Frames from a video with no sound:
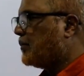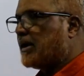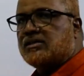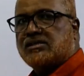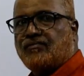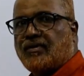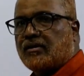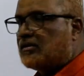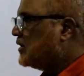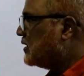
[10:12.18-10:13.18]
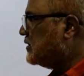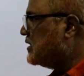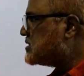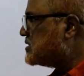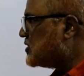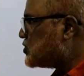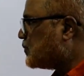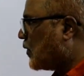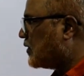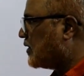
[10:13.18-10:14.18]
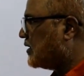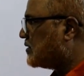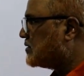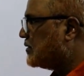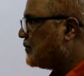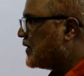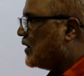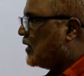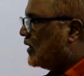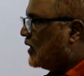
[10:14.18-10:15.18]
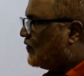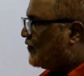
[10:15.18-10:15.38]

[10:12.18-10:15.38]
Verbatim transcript: per SFR. This is the spot rate. Now